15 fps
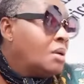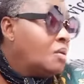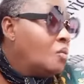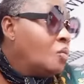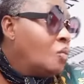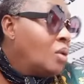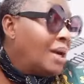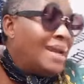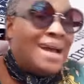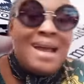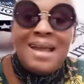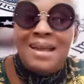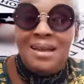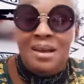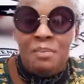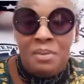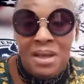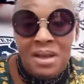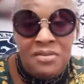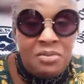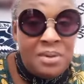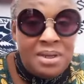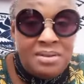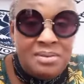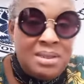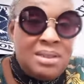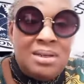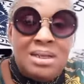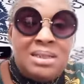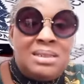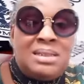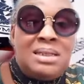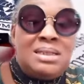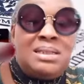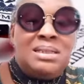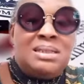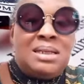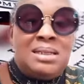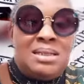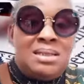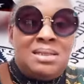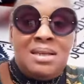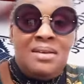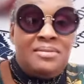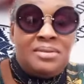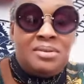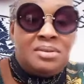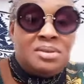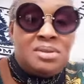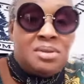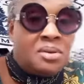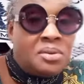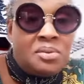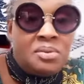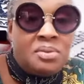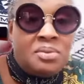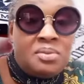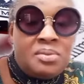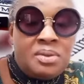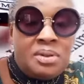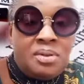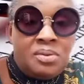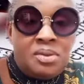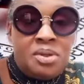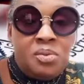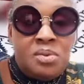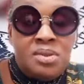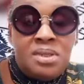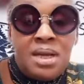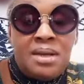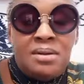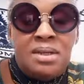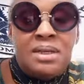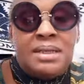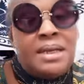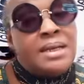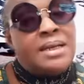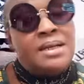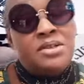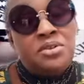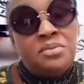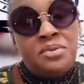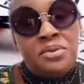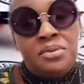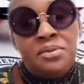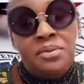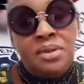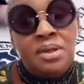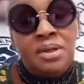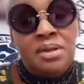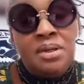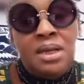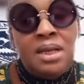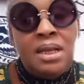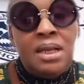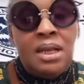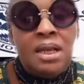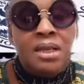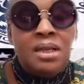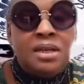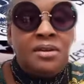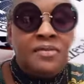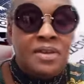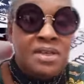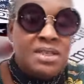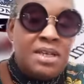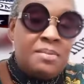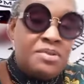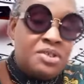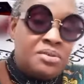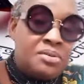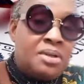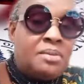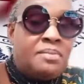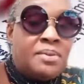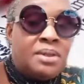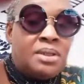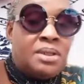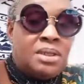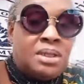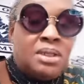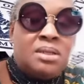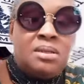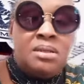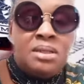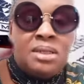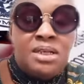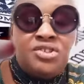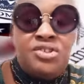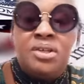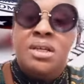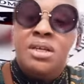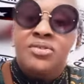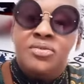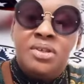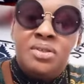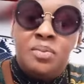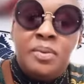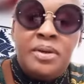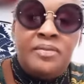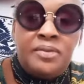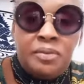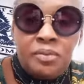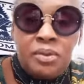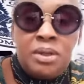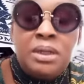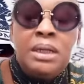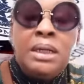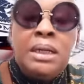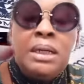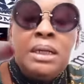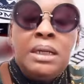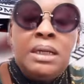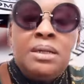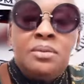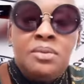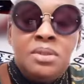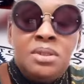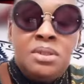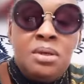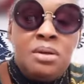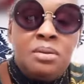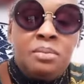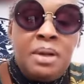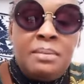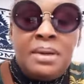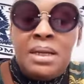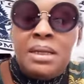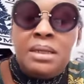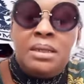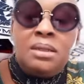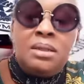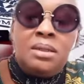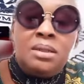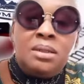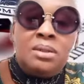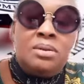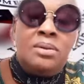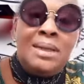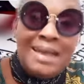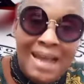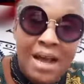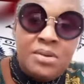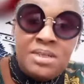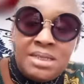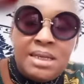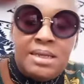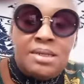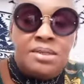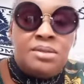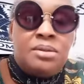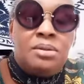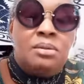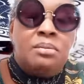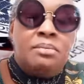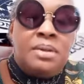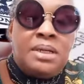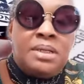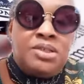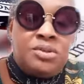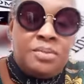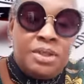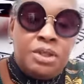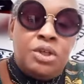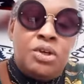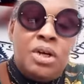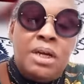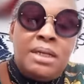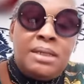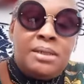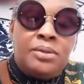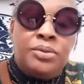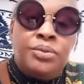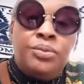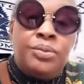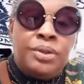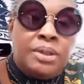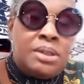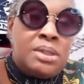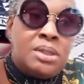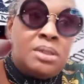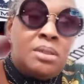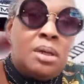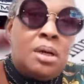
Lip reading: when I applied for my green card in 1997 or so, I got an NIW, Alien of Exceptional Ability, the National Interest Waiver one, and it was done by my, you know, now Senator Benjamin Cardin, who was